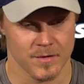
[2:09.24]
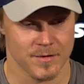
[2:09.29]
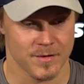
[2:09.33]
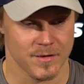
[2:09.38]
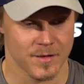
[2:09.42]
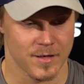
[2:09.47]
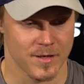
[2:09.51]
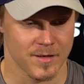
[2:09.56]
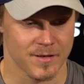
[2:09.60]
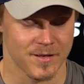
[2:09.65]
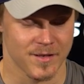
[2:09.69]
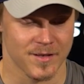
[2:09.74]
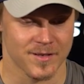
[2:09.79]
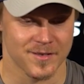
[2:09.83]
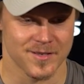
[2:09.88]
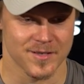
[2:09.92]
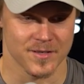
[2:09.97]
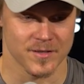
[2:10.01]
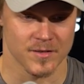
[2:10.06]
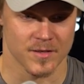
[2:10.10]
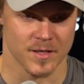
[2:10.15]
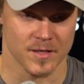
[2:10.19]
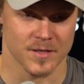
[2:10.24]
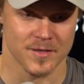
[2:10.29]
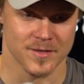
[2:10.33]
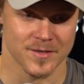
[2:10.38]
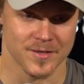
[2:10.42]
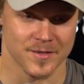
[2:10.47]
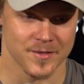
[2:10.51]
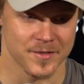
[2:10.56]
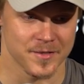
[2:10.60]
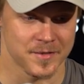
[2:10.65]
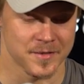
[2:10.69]
that's
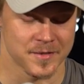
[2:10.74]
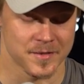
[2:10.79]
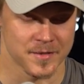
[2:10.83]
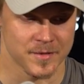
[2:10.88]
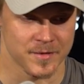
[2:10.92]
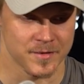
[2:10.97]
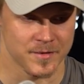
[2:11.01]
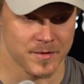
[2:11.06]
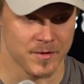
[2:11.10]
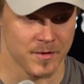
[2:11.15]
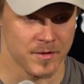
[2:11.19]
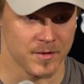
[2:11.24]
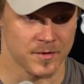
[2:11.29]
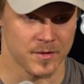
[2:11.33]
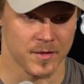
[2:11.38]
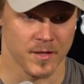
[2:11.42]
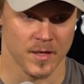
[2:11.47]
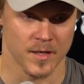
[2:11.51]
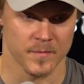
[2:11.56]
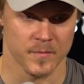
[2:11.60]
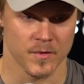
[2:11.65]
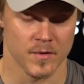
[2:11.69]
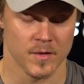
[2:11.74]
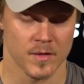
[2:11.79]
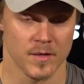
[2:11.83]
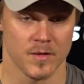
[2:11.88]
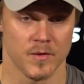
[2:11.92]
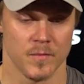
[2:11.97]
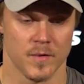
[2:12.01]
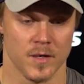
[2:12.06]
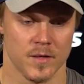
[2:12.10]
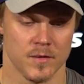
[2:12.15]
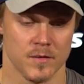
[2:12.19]
another time to think
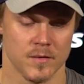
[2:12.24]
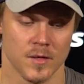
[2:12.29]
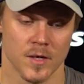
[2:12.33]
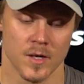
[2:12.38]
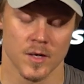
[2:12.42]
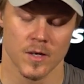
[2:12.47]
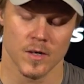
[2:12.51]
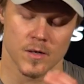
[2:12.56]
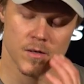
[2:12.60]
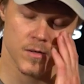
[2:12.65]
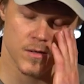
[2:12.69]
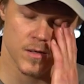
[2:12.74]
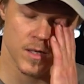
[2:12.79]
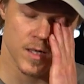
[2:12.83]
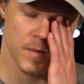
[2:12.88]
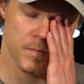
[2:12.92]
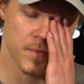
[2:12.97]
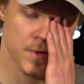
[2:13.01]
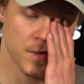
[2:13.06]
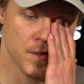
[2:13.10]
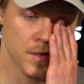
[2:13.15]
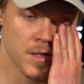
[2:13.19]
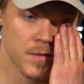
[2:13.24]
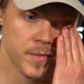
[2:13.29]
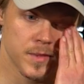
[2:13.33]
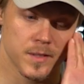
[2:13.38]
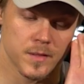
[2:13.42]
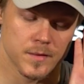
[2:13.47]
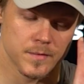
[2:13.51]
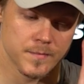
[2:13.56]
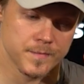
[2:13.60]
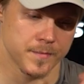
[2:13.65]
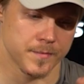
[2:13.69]
about all that. But I
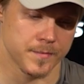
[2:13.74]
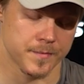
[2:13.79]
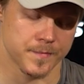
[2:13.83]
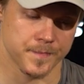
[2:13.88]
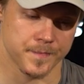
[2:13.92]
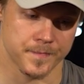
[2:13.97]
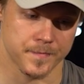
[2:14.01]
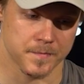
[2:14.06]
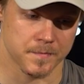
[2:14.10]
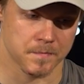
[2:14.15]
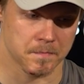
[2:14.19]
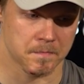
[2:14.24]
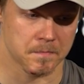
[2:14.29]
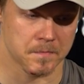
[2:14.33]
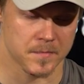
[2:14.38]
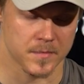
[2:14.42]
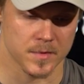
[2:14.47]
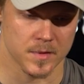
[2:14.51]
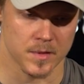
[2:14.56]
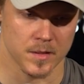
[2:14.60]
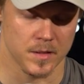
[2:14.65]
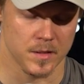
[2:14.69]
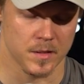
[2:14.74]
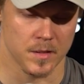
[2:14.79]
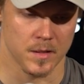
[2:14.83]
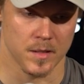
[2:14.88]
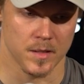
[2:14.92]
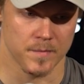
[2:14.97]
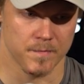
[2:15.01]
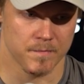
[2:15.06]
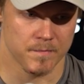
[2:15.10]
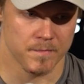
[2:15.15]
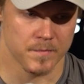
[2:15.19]
mean,
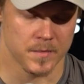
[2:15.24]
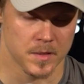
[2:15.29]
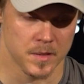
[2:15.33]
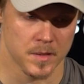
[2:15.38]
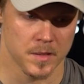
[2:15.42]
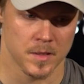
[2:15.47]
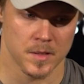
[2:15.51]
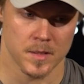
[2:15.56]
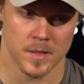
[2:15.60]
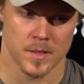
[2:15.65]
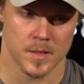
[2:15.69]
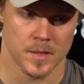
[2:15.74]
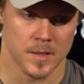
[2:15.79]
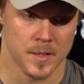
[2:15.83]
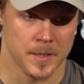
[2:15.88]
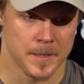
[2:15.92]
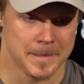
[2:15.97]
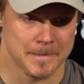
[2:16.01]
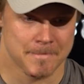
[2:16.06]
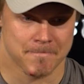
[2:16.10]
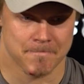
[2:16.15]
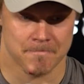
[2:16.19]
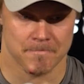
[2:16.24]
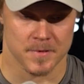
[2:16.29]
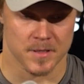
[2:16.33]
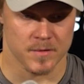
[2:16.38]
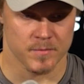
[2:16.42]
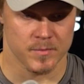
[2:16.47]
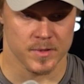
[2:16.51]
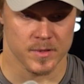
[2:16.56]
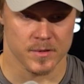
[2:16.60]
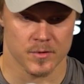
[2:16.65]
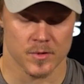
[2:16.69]
I've
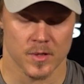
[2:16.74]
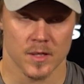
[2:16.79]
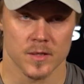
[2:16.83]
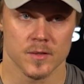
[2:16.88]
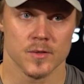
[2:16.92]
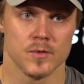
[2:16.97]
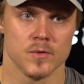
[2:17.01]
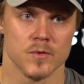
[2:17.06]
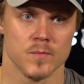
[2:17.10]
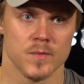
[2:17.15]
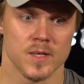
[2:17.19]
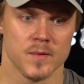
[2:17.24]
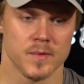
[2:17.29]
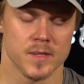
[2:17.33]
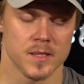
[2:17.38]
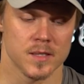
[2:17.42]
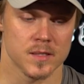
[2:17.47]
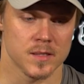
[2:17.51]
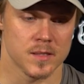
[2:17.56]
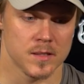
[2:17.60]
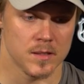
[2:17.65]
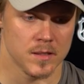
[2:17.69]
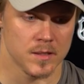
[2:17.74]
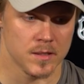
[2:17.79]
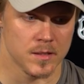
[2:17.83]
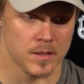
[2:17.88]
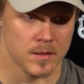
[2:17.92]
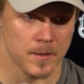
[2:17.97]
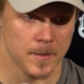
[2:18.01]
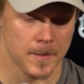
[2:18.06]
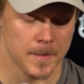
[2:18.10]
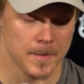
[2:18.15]
been trying to do my best, and